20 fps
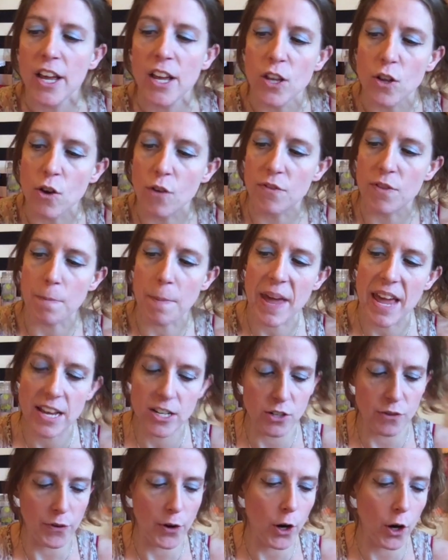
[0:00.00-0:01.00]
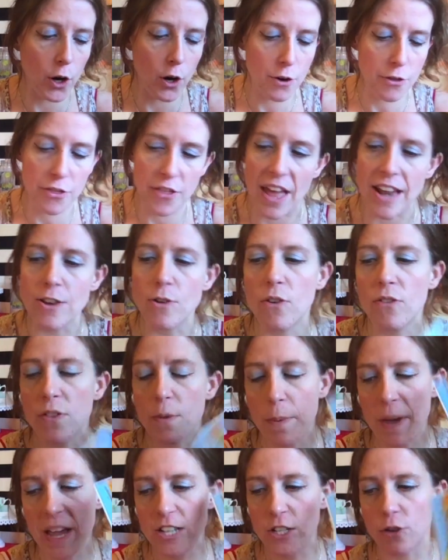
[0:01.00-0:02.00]
you have the Page of Earth, and you have
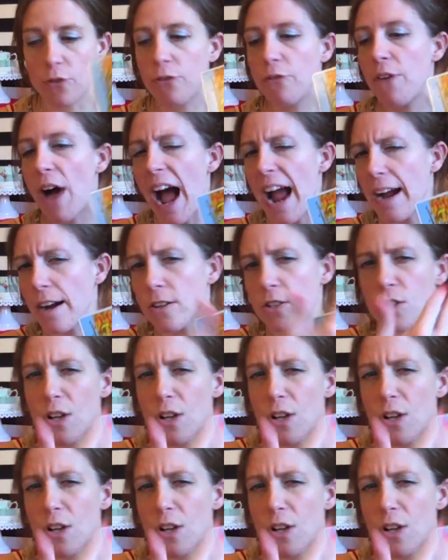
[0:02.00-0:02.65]
the Page of Fire.